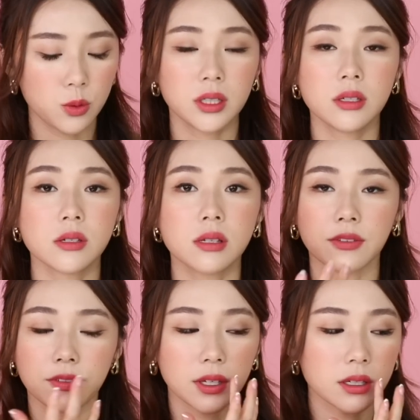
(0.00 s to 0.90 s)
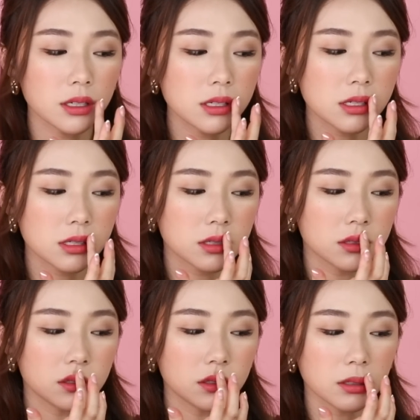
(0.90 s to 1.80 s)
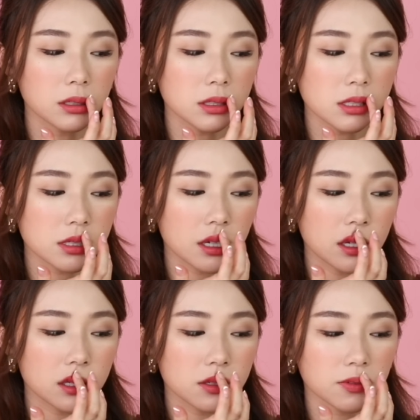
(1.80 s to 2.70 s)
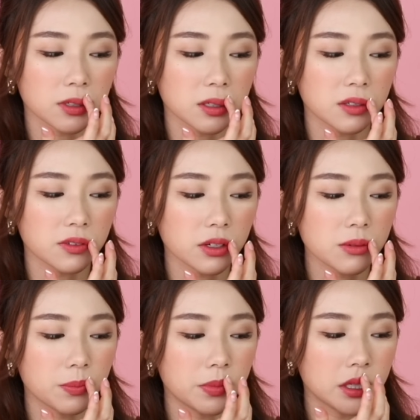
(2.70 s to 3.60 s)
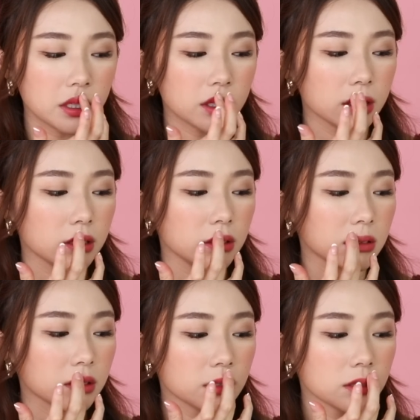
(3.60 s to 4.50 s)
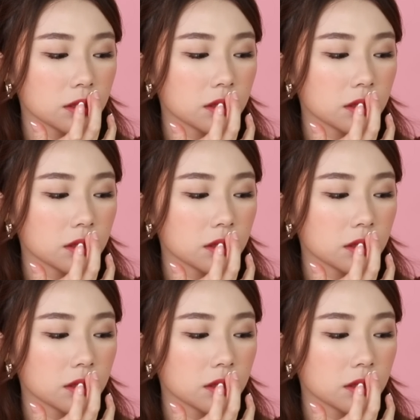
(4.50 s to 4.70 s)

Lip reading: And you want to use your fingers to go around the sides for a very blurred look.